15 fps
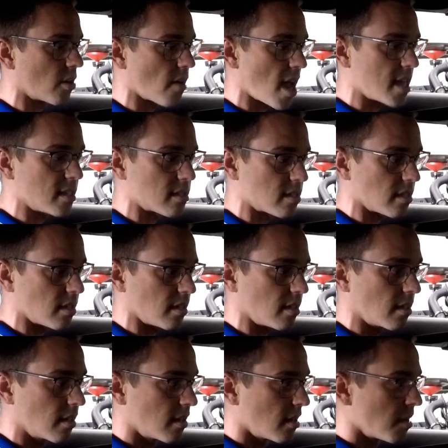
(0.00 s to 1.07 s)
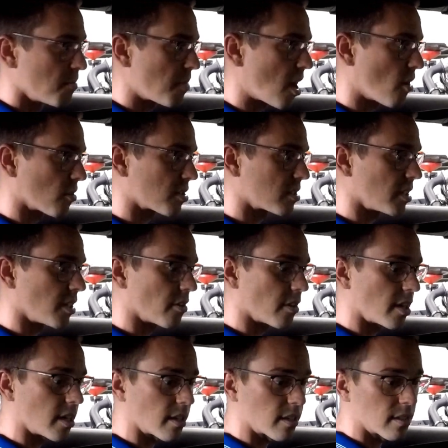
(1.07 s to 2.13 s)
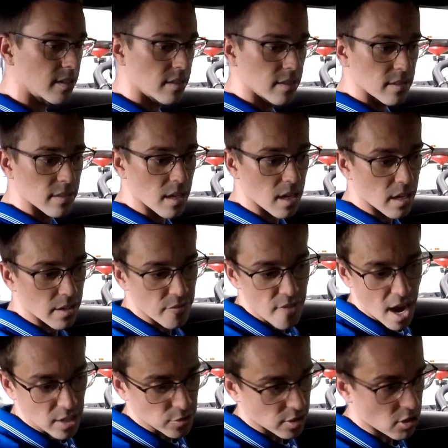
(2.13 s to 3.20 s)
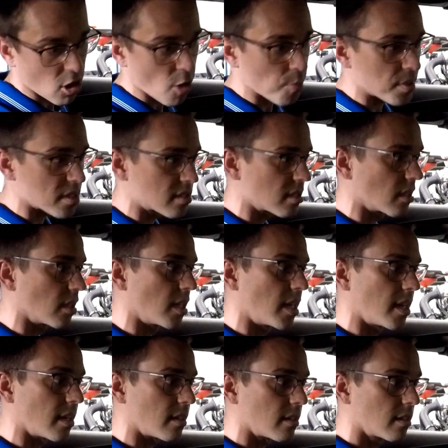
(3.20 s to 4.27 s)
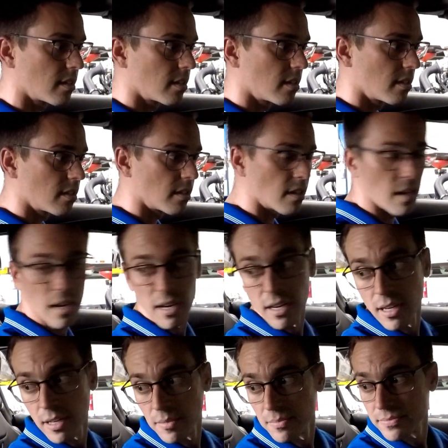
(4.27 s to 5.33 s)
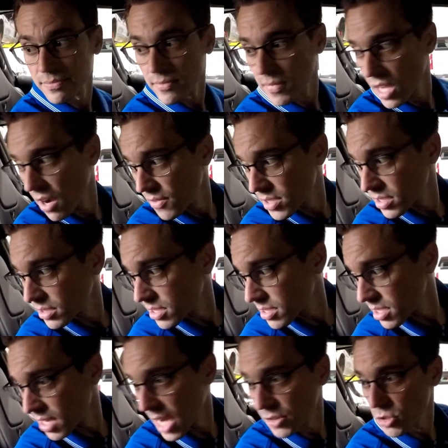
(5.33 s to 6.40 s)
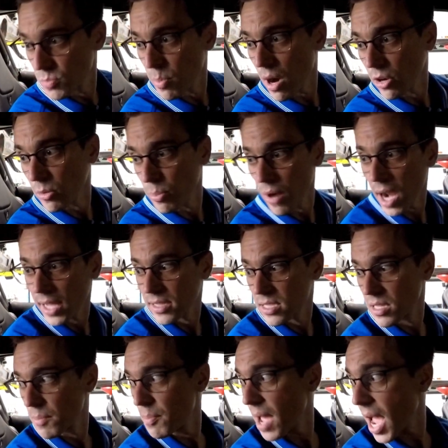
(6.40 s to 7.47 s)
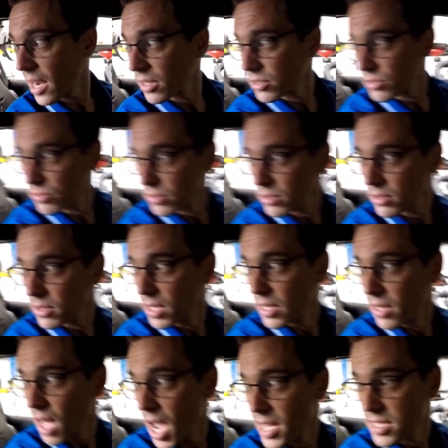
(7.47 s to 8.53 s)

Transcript: AC, power steering, uh, factory carpet still in it. Um, obviously, just the nitrous bottle brackets in the back is in the ice